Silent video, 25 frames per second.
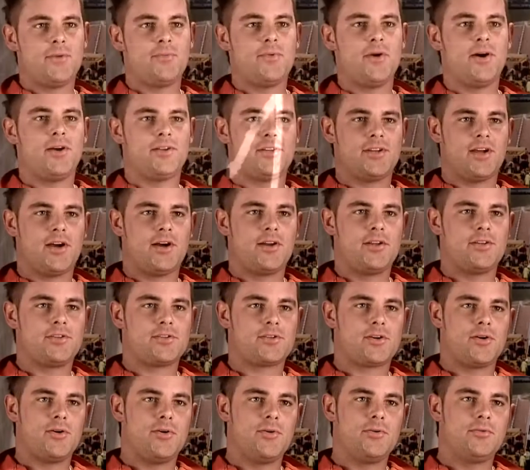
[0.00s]
I worked hard at
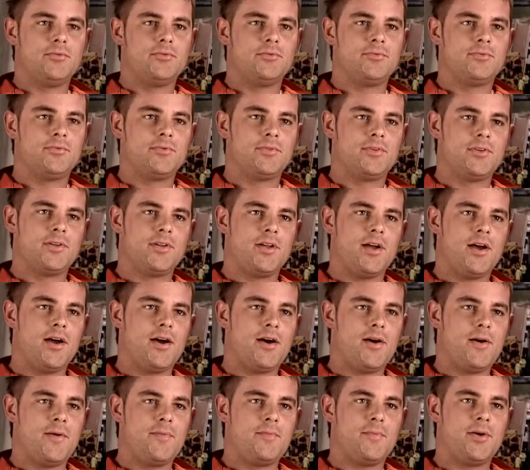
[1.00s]
school.
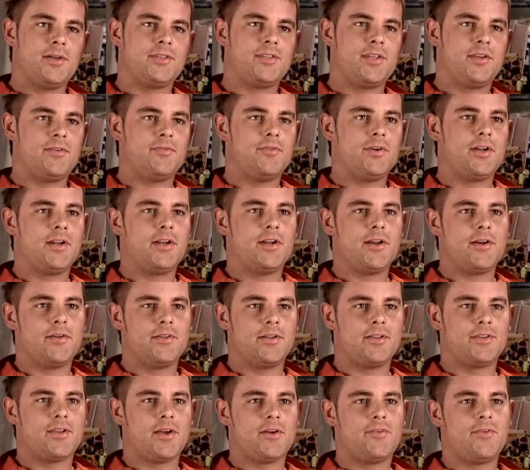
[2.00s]
I didn't really
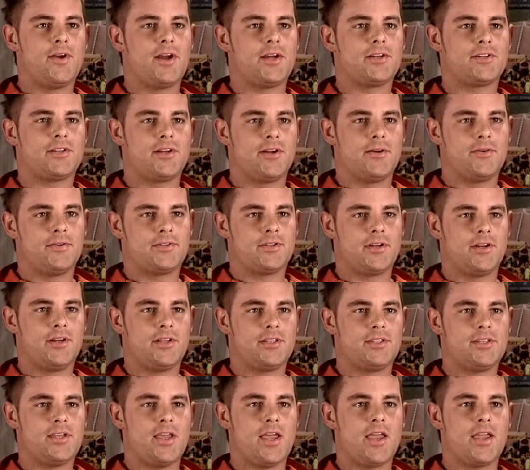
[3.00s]
know the direction I was going
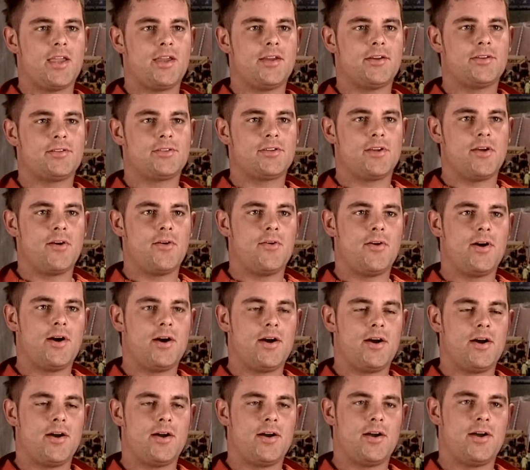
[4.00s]
to take. So
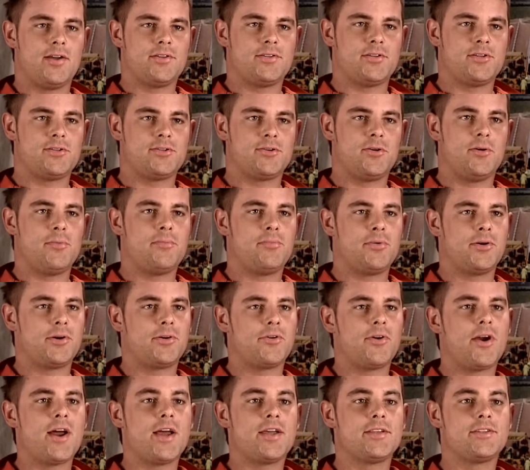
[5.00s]
as I sort of
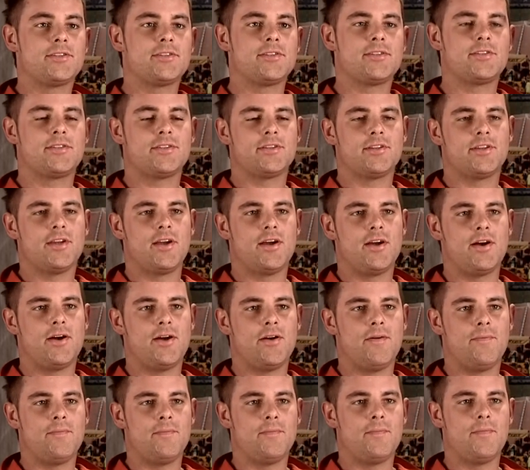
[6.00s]
progressed,
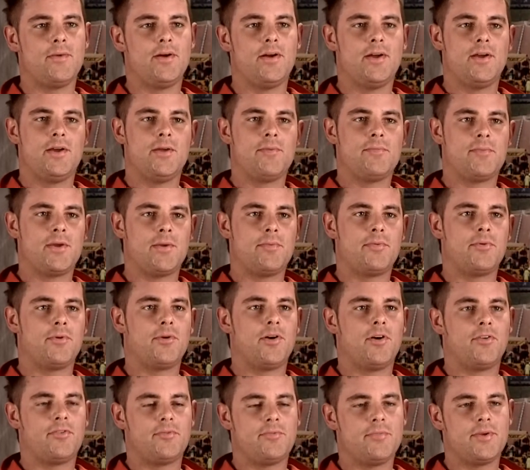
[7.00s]
people
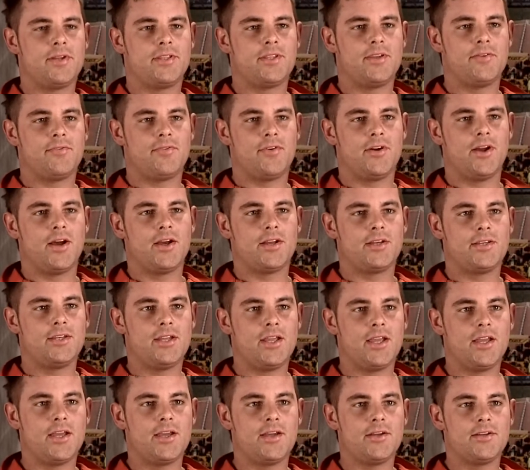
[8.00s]
were offering me different
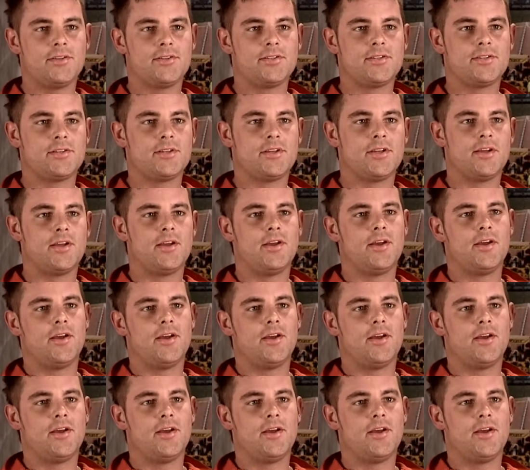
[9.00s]
ideas.